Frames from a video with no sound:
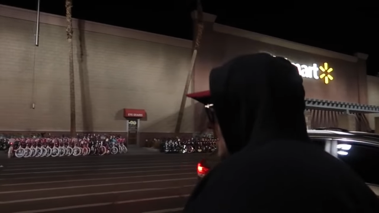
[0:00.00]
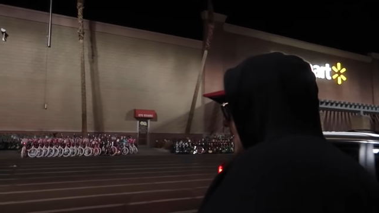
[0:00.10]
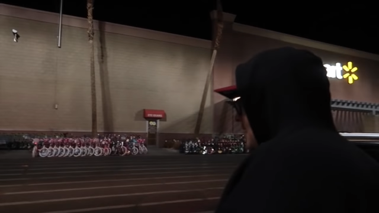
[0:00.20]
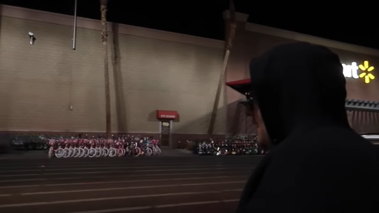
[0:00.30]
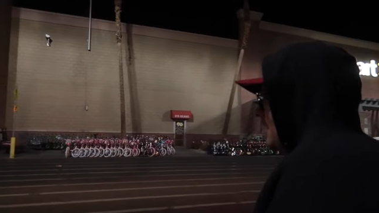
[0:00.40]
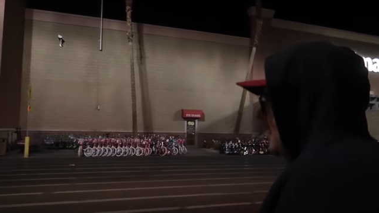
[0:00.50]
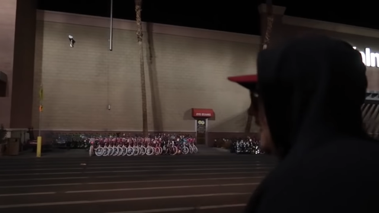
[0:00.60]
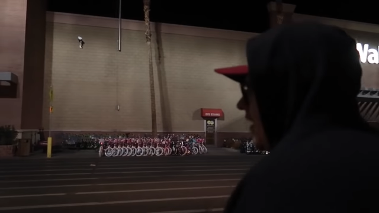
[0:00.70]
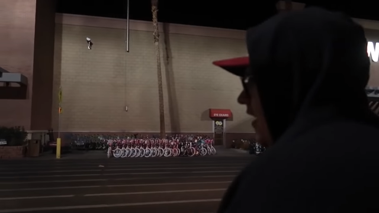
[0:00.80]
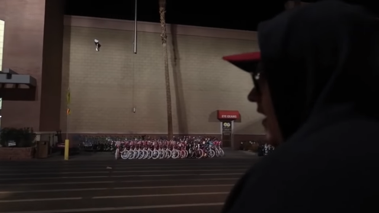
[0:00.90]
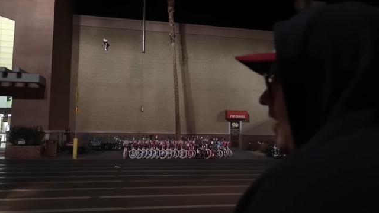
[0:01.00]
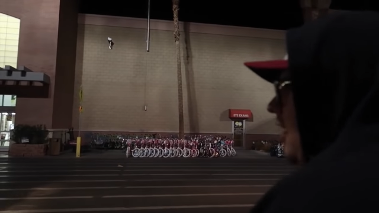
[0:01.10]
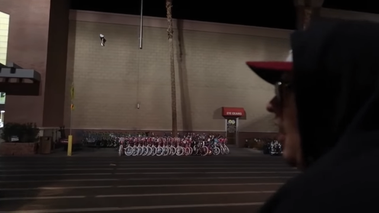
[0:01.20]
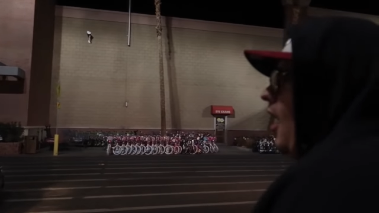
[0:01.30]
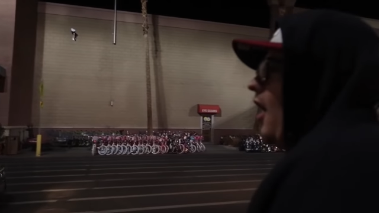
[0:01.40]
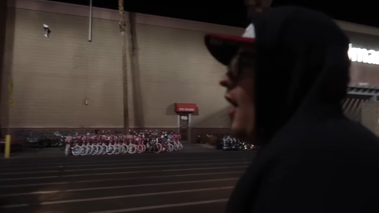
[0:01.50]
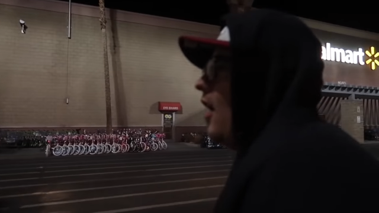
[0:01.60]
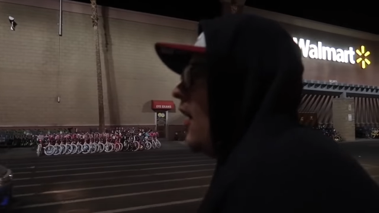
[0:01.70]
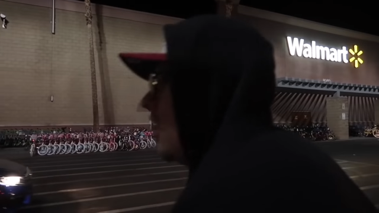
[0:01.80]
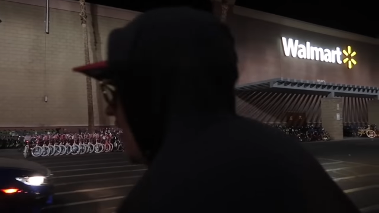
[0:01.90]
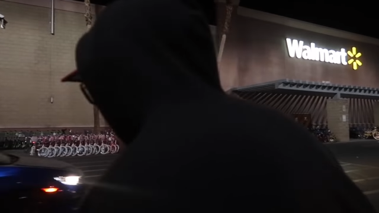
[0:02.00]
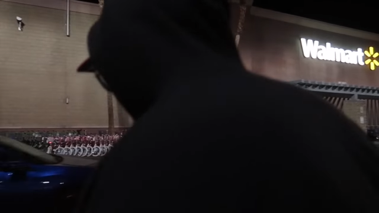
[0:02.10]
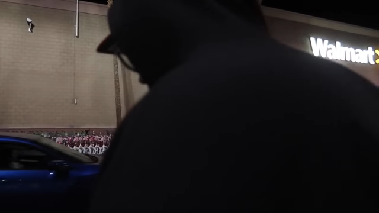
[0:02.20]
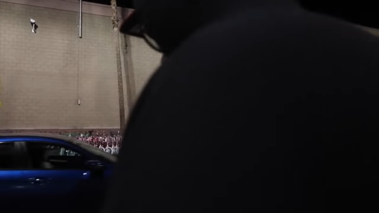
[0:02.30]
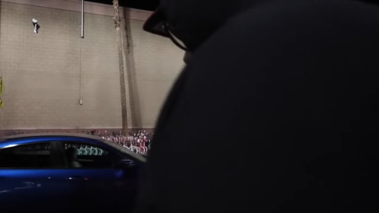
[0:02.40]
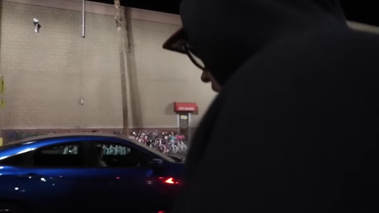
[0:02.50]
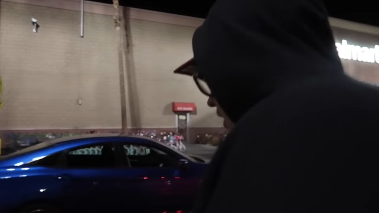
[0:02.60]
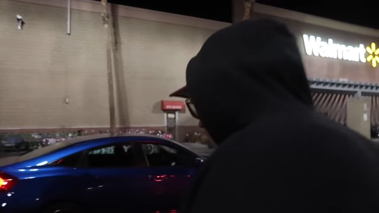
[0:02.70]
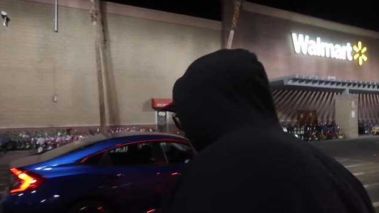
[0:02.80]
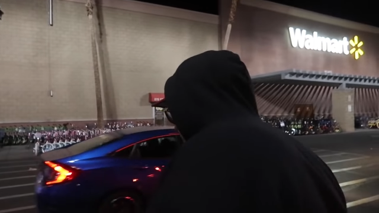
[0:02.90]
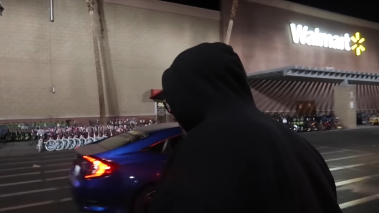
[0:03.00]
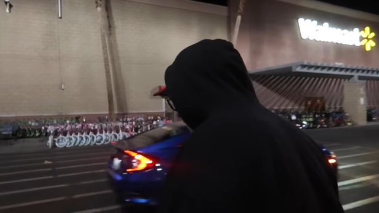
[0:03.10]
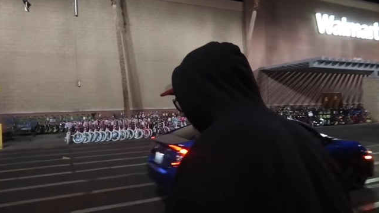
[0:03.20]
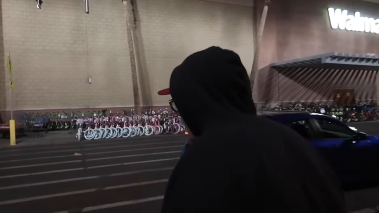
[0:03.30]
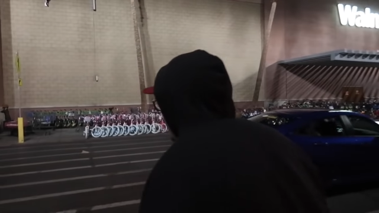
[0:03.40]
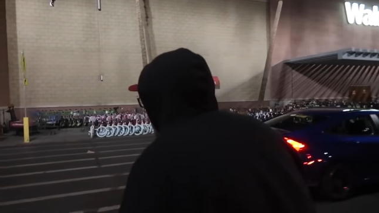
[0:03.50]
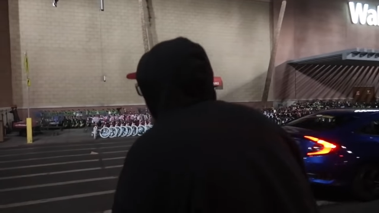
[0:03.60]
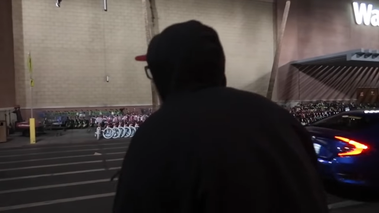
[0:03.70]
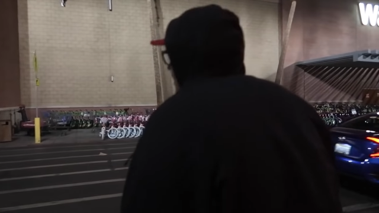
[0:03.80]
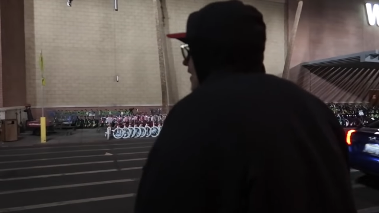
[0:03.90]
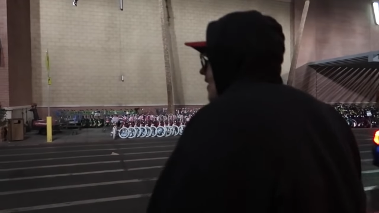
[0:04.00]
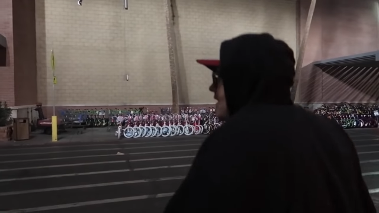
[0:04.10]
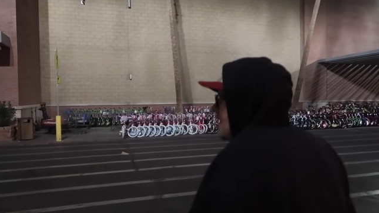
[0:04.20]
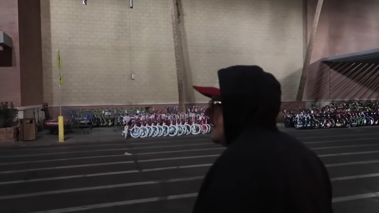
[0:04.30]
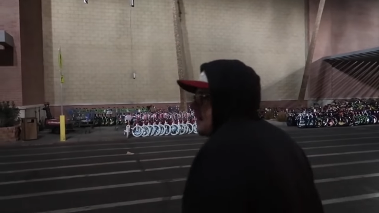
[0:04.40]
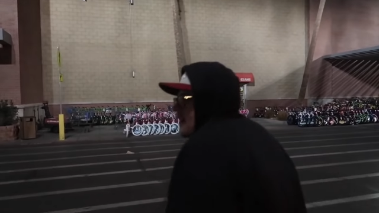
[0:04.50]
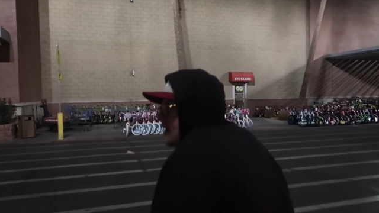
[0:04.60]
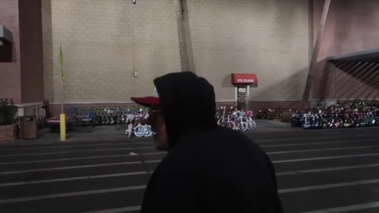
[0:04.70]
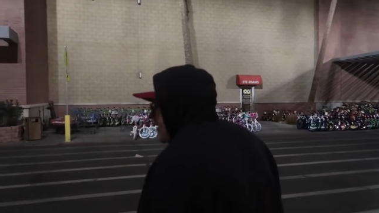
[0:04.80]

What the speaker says: (no speaker visible)